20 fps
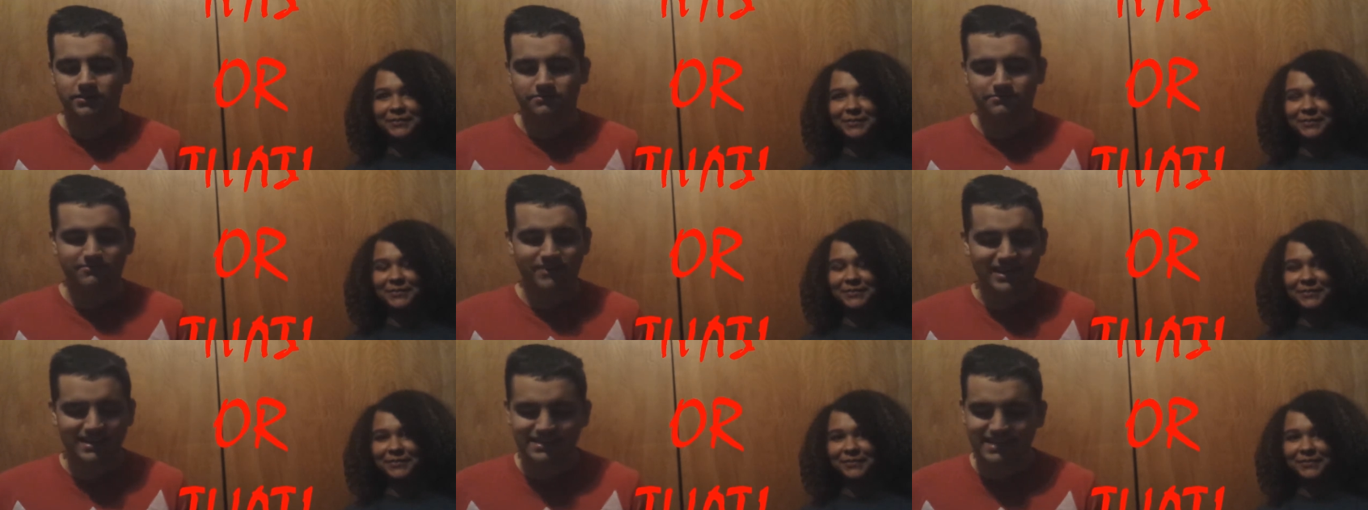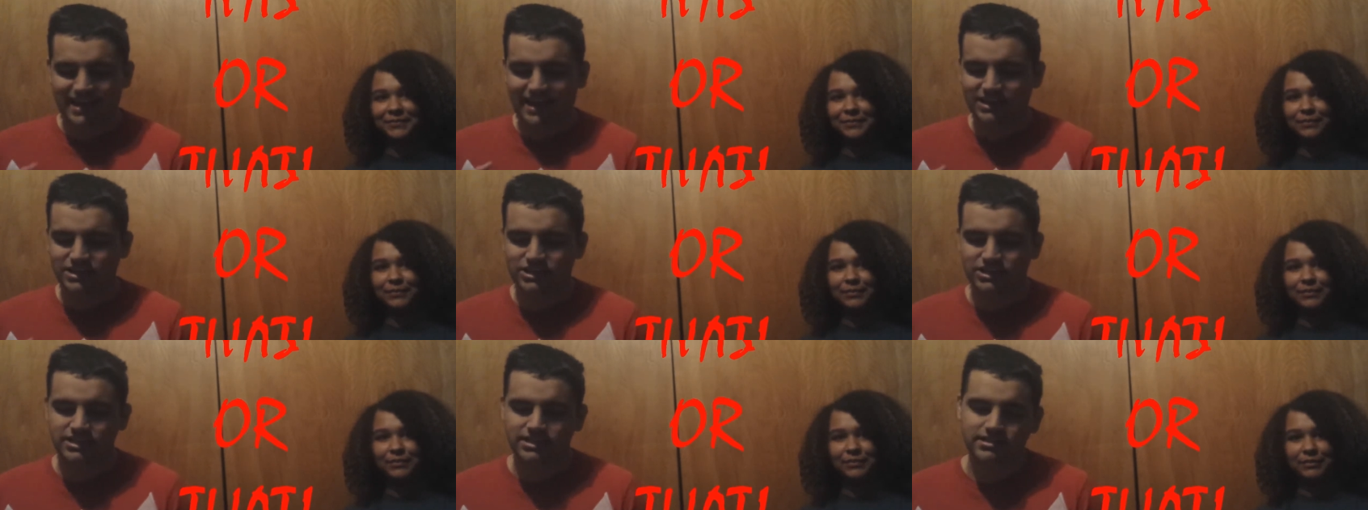Speaker 1: fast
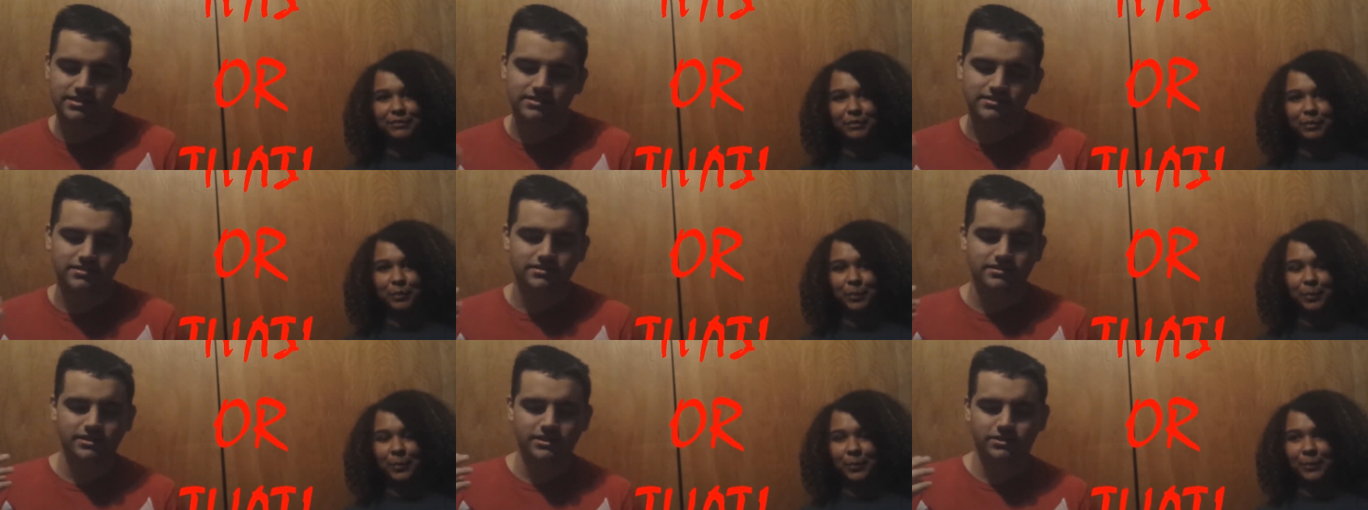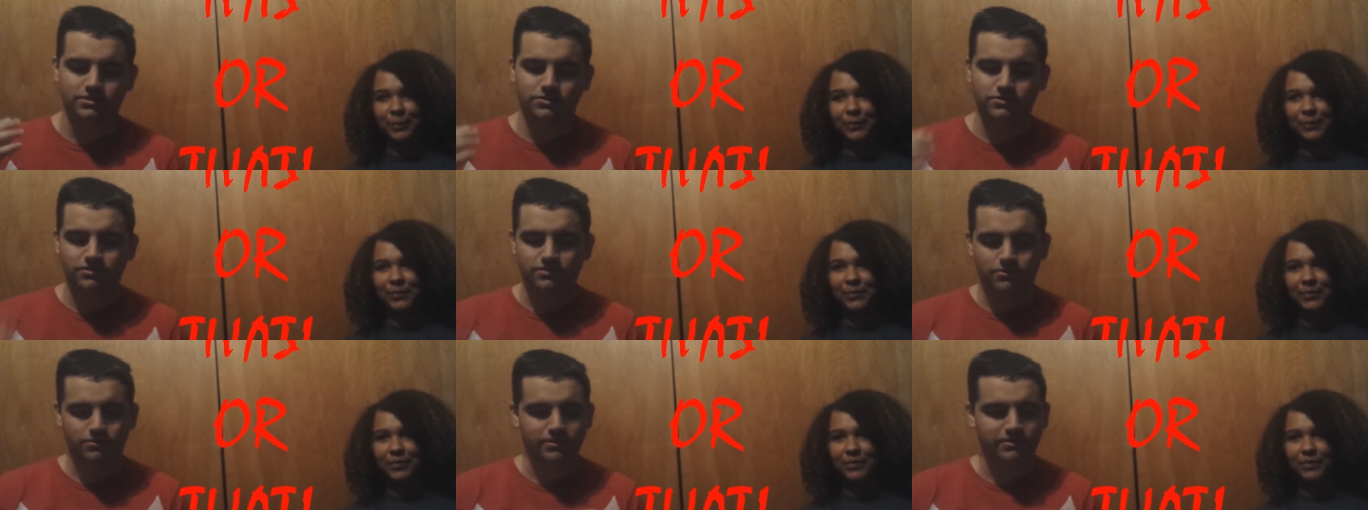action, you know,
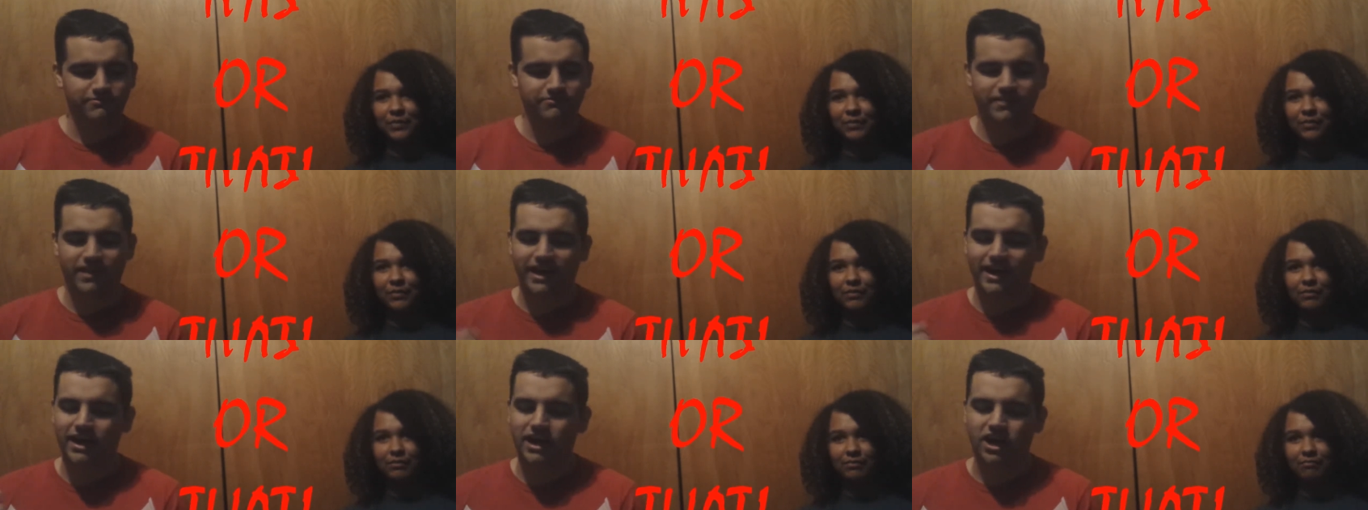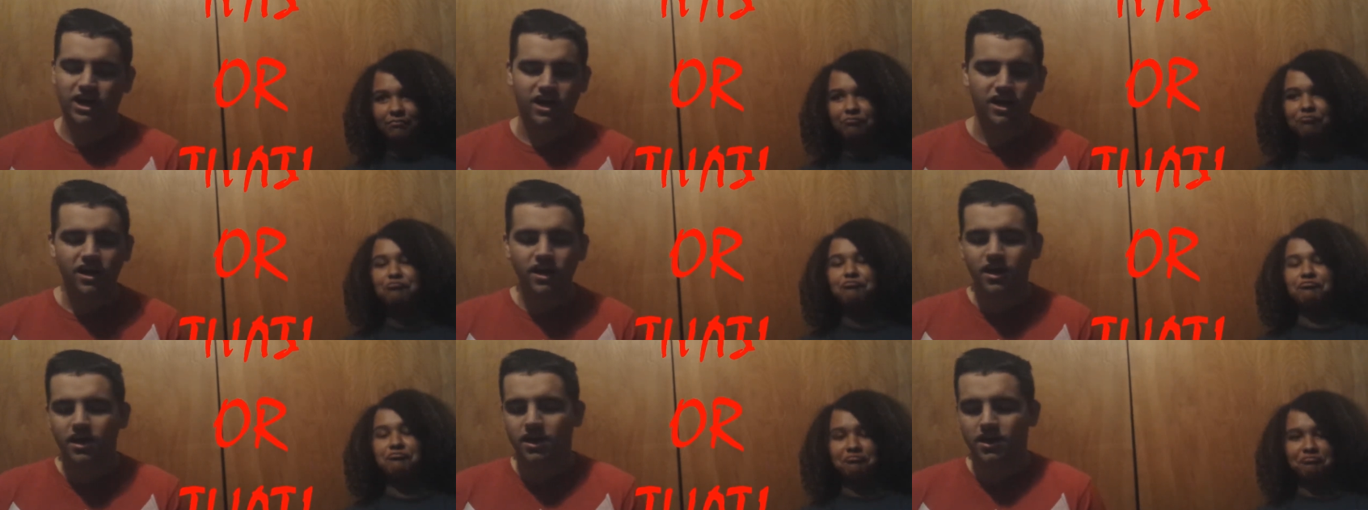quick fire,